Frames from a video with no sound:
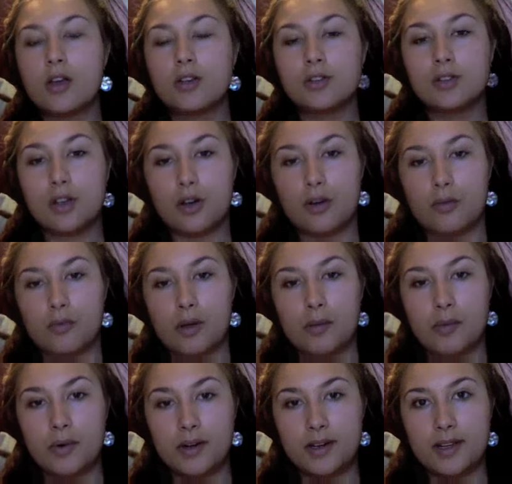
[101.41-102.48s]
So, my
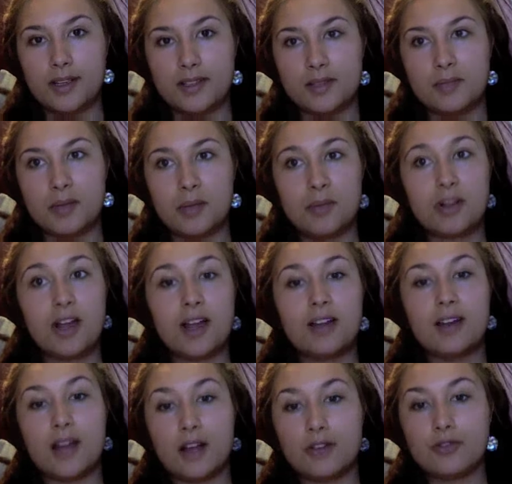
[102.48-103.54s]
point is, people had
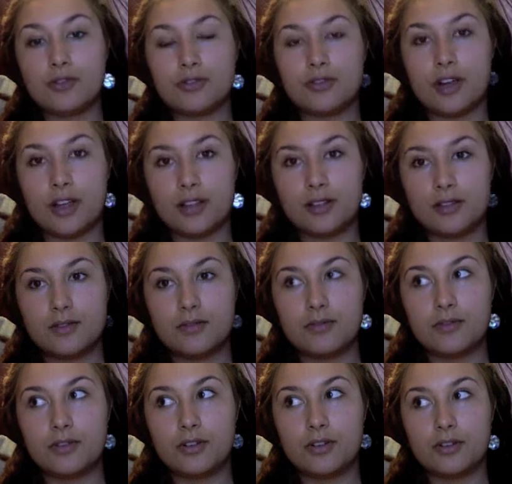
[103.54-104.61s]
natural dreads
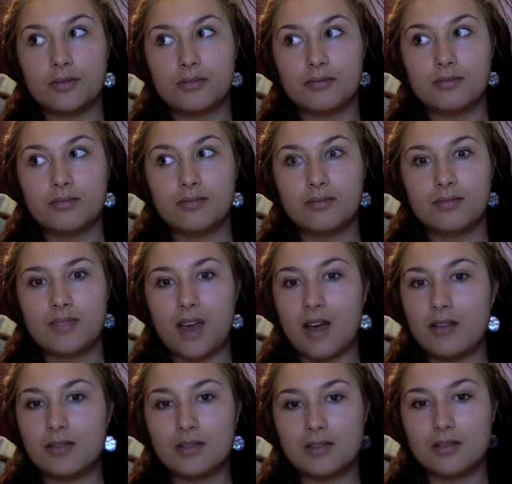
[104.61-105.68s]
for
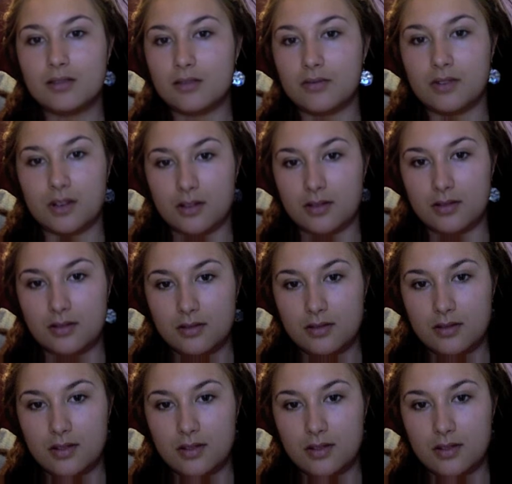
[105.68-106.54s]
thousands of years